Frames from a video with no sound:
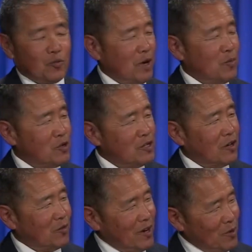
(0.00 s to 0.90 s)
Ray
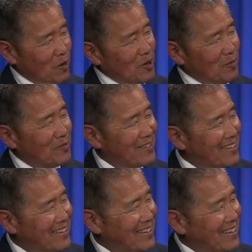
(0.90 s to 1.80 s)
Bushnell. Ray, welcome.
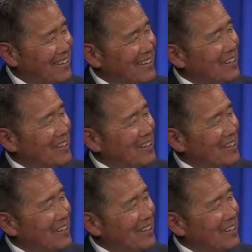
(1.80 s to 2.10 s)
Wade, thank you.